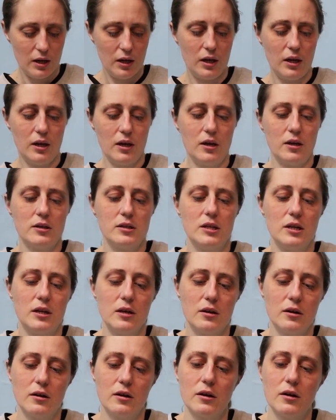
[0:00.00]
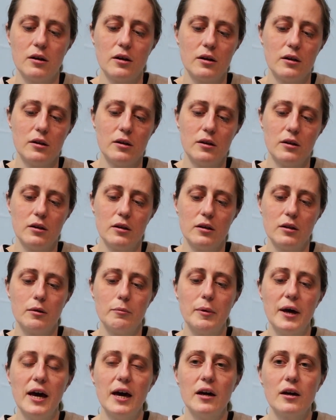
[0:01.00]
And here in the
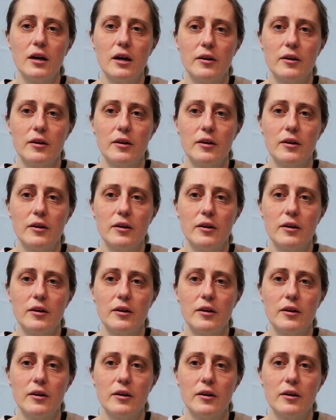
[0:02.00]
back,